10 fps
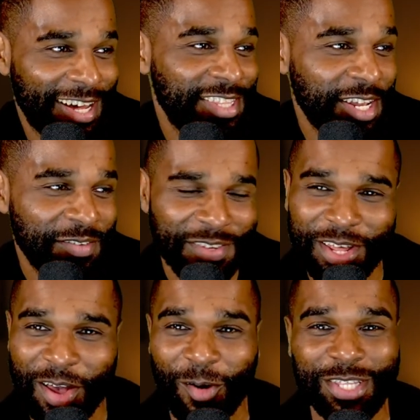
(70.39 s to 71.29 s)
I don't even know
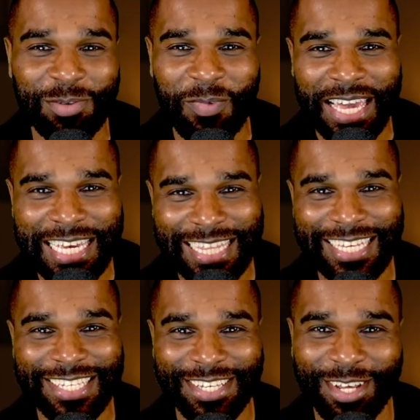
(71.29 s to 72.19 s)
how to make of
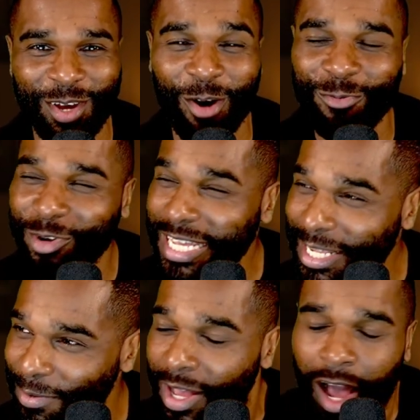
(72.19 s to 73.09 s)
this, you know. I
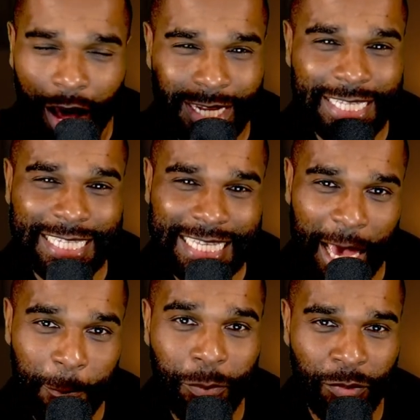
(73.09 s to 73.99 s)
really I need to
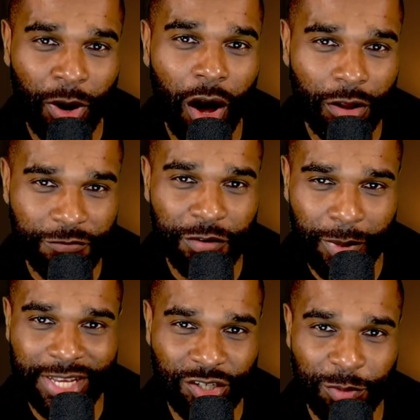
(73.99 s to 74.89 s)
temper my
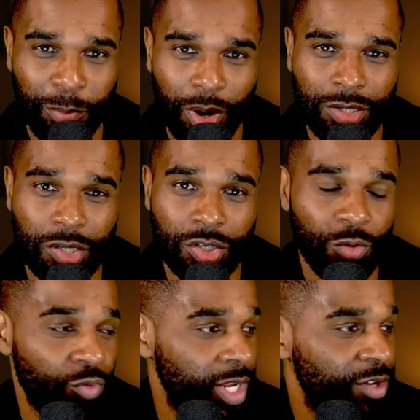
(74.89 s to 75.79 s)
confirmation bias because I
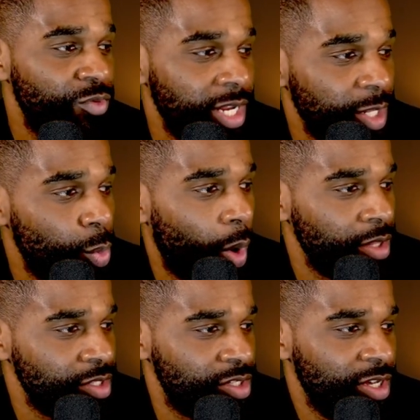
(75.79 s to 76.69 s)
really, really
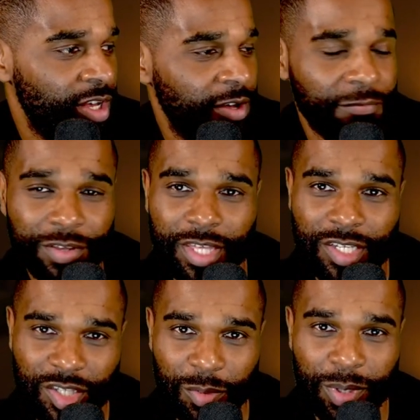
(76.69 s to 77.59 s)
want for
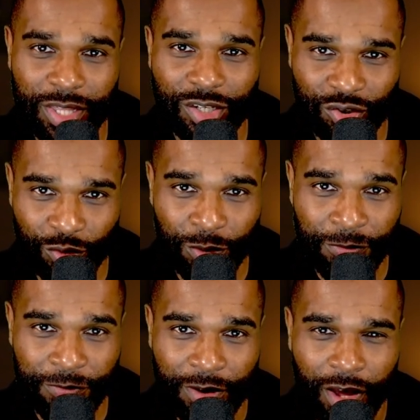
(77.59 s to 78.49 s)
this to be the
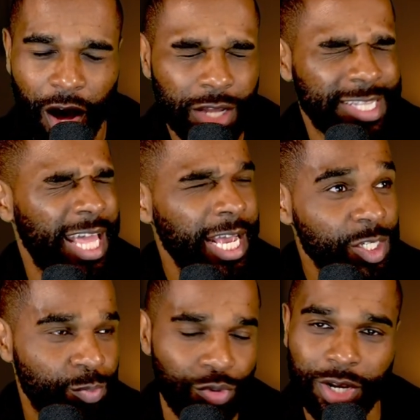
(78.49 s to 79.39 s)
truth. I
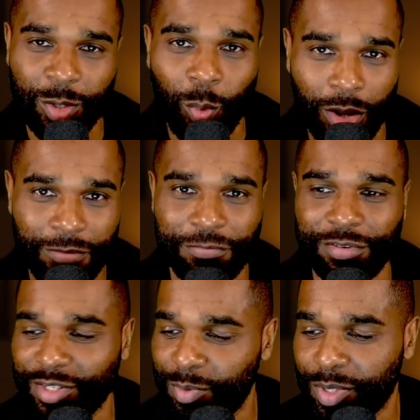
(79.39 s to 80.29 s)
desperately want for
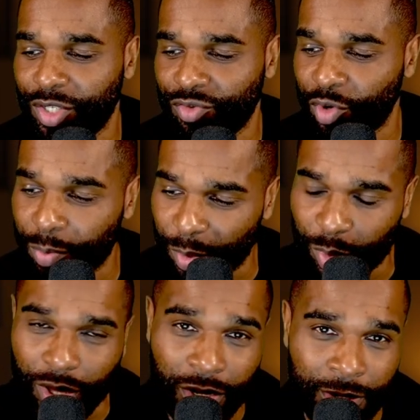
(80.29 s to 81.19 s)
it to be true, but we
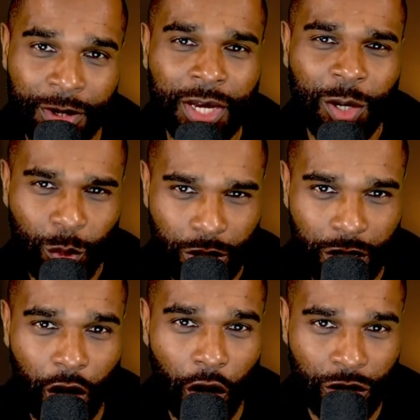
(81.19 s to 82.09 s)
gotta we
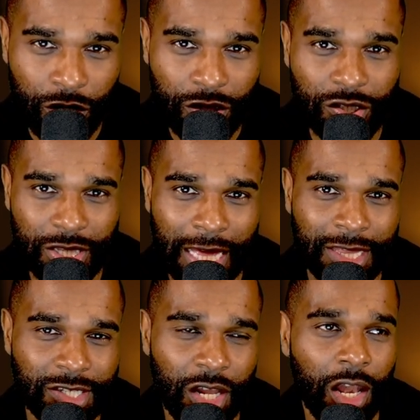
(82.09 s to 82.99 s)
gotta understand
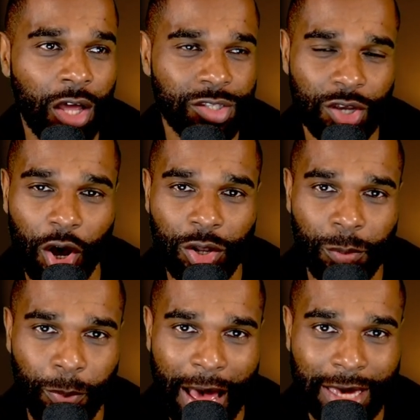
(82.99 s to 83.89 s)
there's a lot to
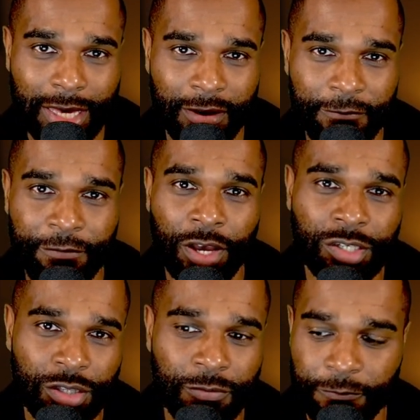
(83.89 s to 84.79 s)
unpack here.
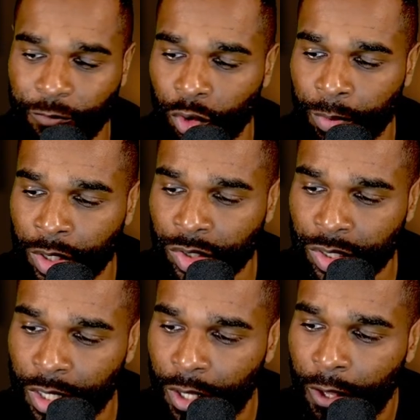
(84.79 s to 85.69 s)
First and foremost,
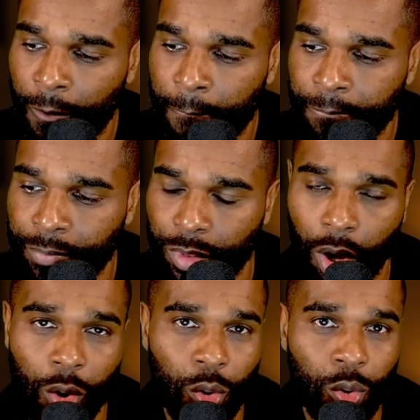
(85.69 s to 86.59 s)

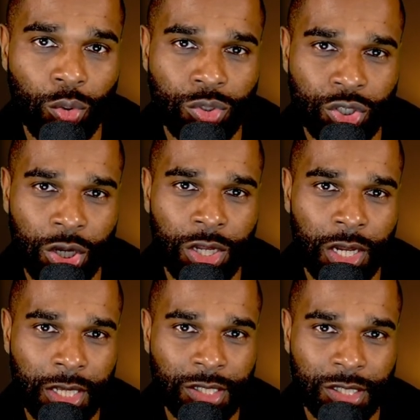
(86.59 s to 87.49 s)
not all
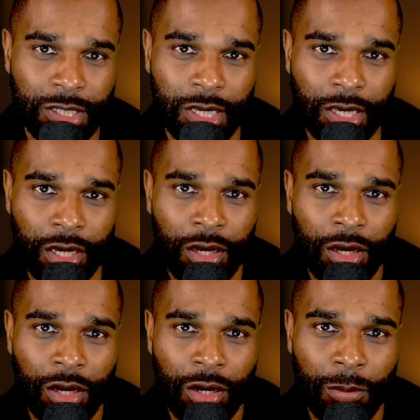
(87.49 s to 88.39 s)
journalistic
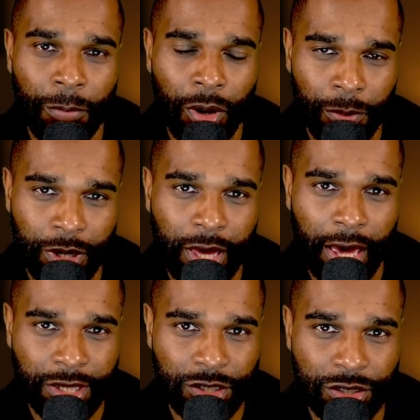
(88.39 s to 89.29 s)

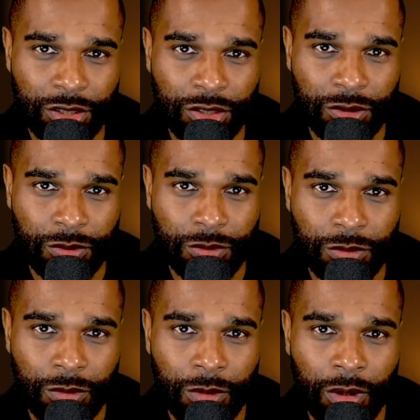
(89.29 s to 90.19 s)
publications
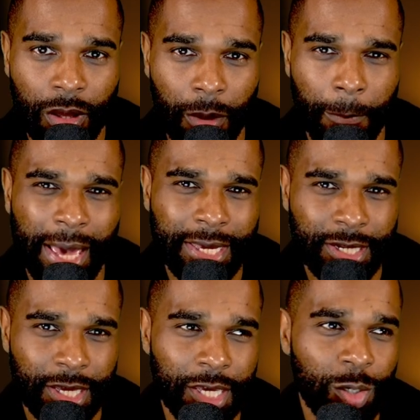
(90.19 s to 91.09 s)
are
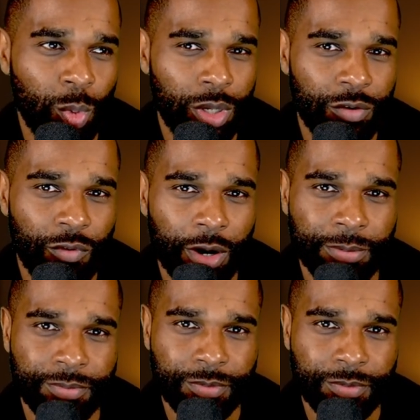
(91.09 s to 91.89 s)
made equally right.